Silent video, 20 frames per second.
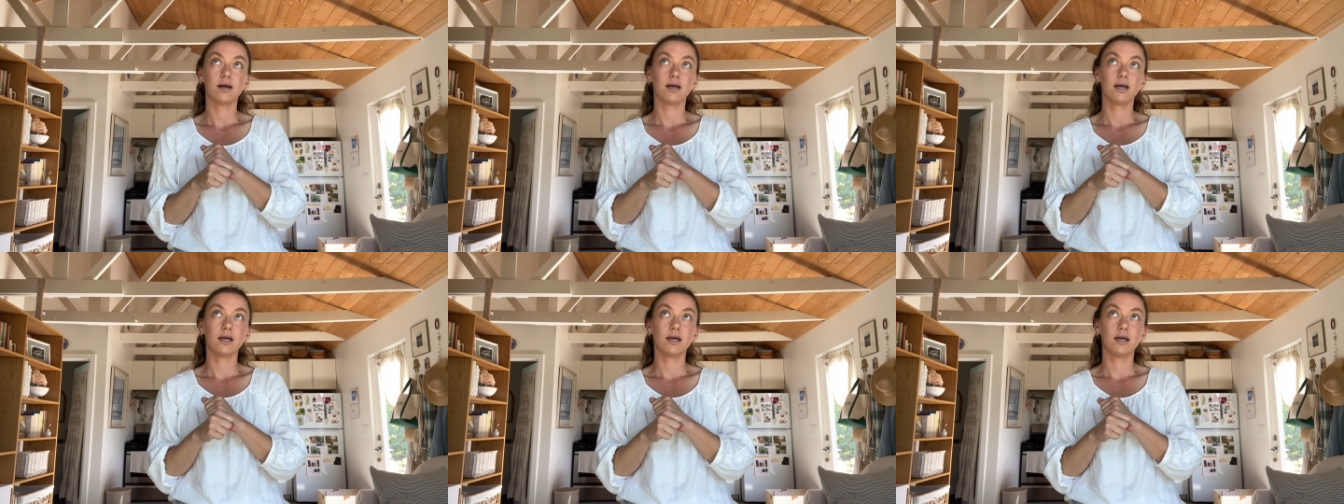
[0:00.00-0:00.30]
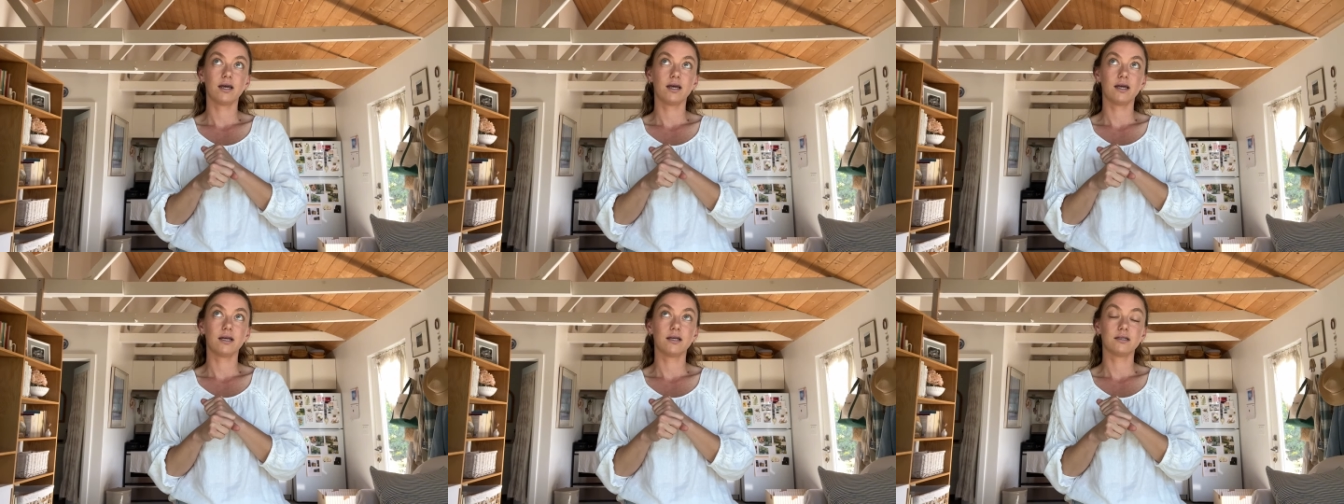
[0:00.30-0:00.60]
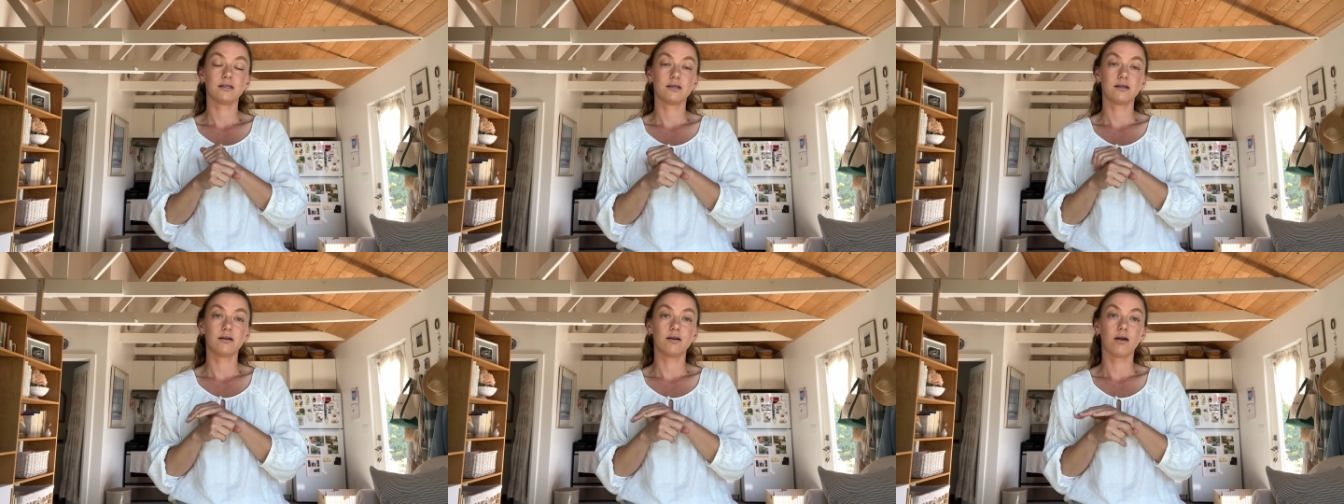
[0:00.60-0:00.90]
it
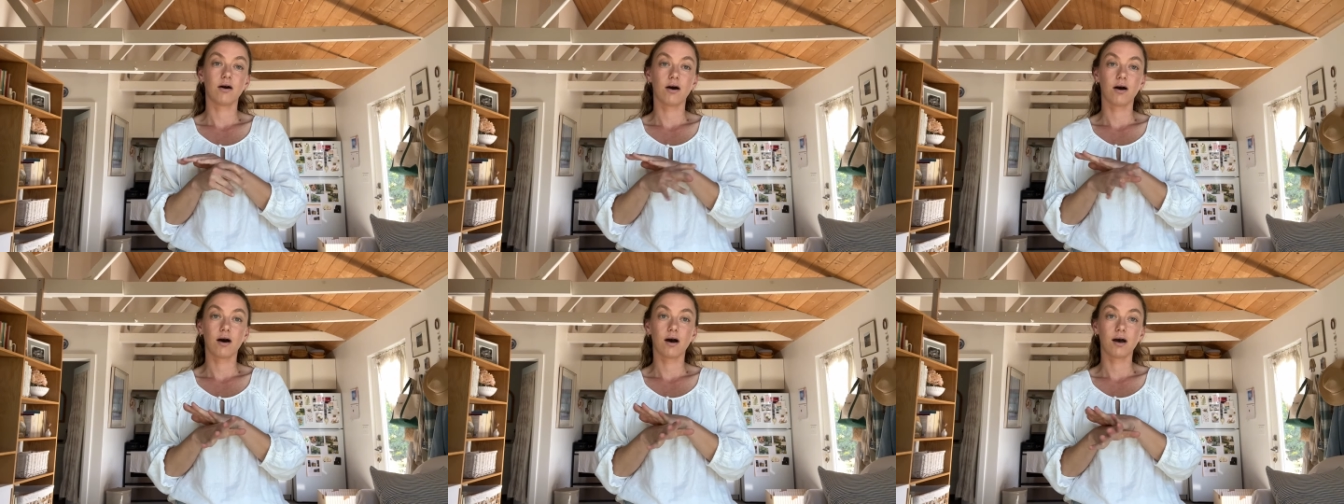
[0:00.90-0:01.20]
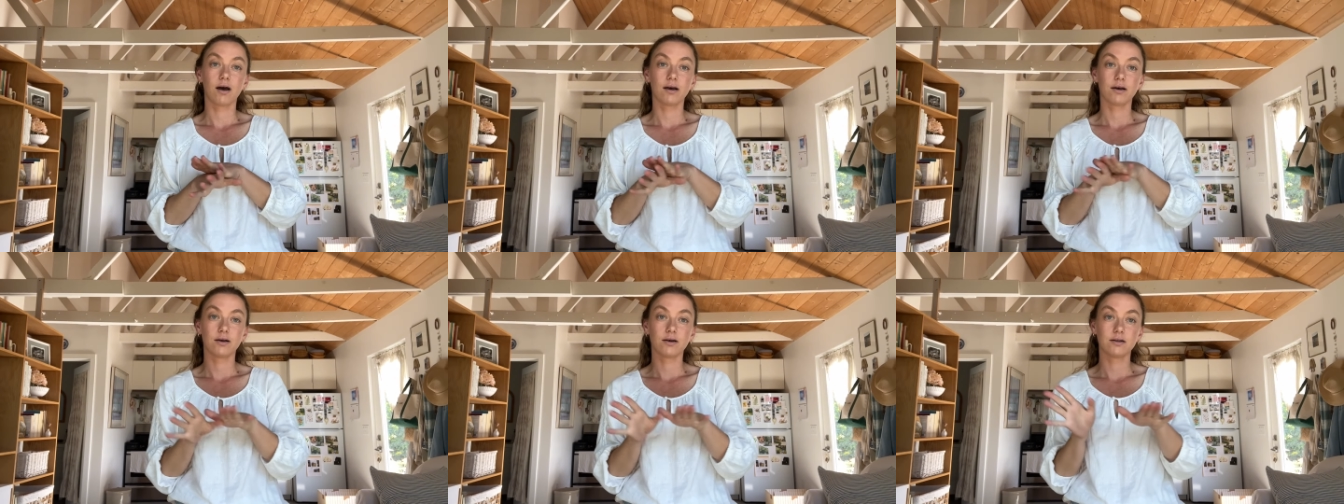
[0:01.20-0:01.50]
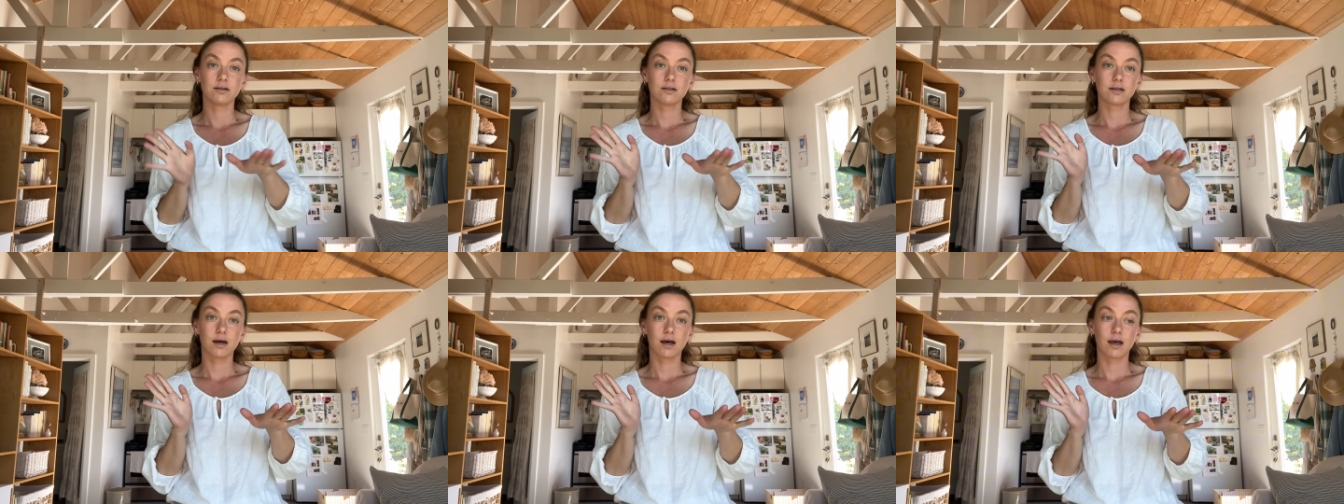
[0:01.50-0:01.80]
is not a good
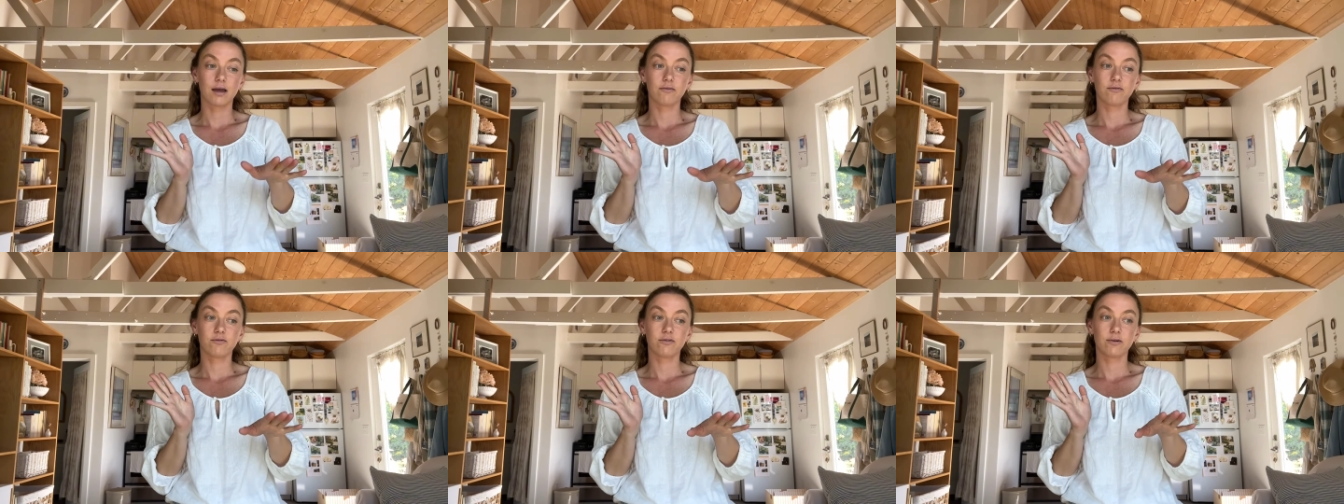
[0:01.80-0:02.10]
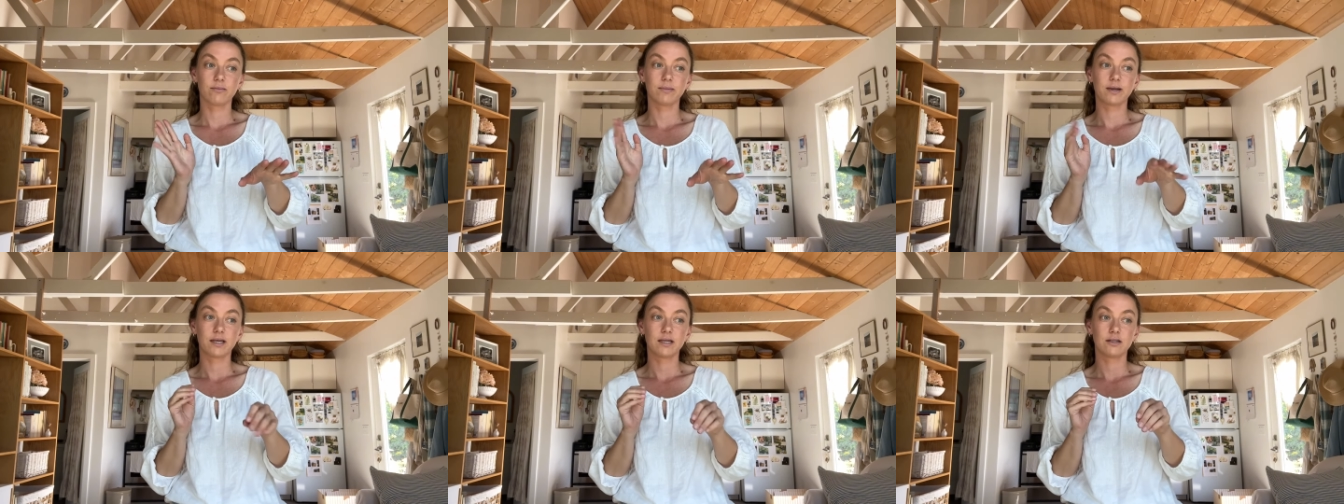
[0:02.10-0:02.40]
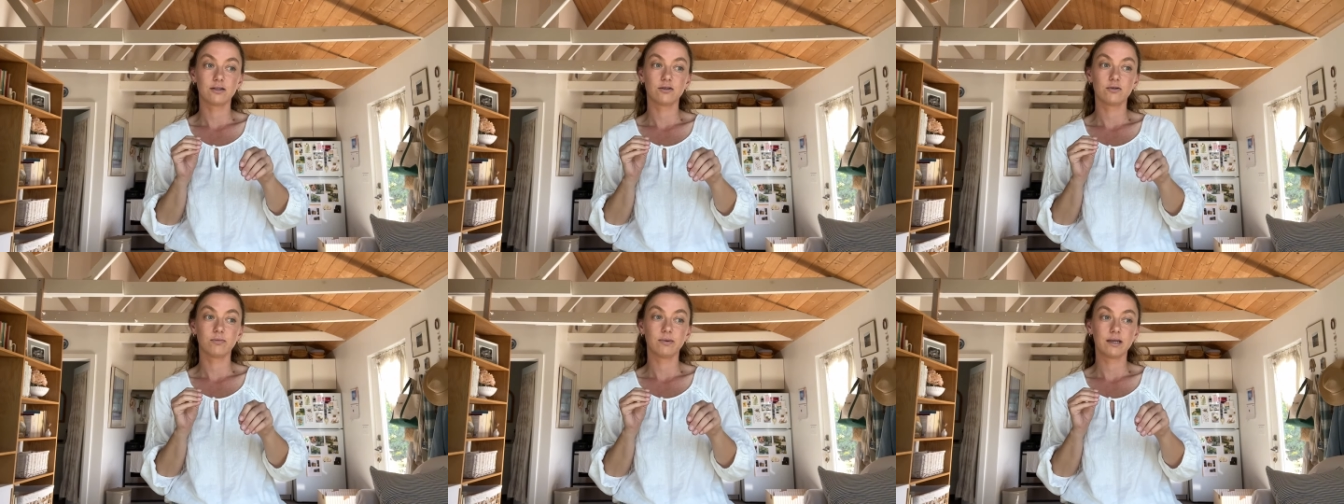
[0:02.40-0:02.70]
time for me
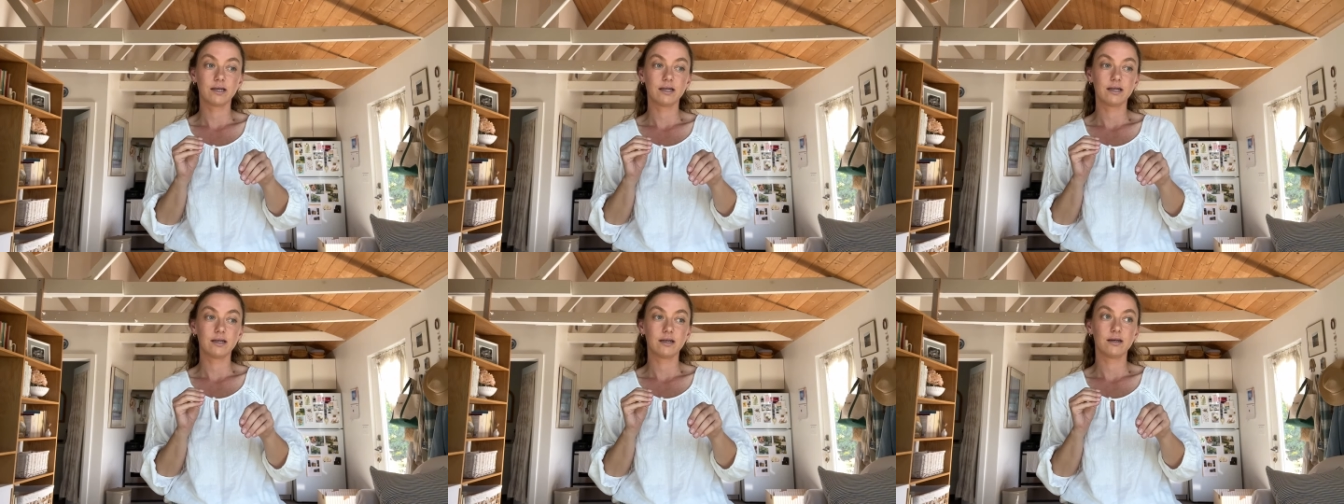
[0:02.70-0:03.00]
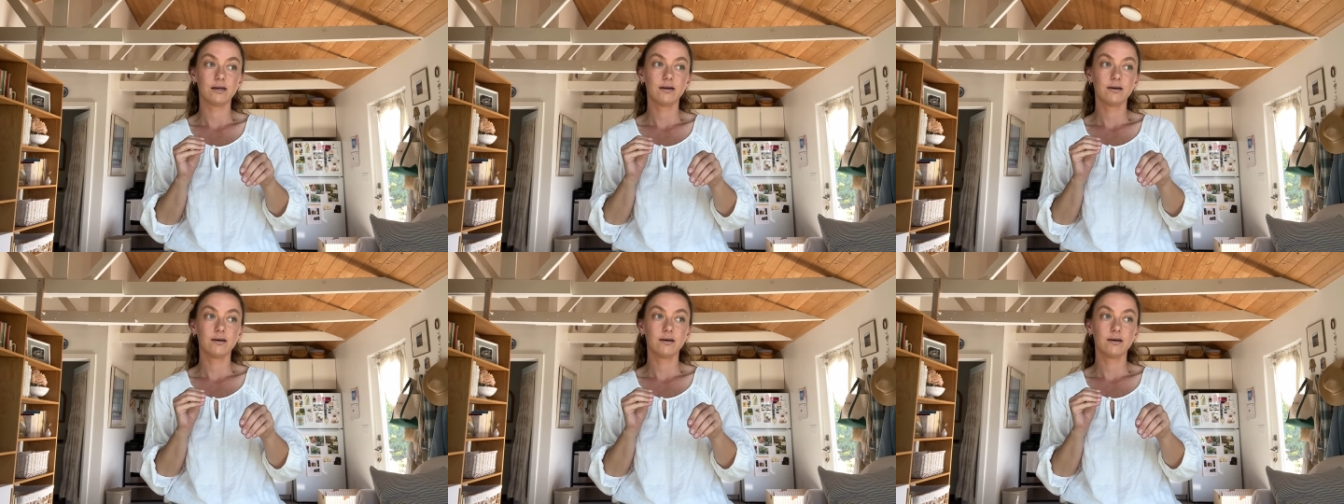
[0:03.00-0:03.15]
to be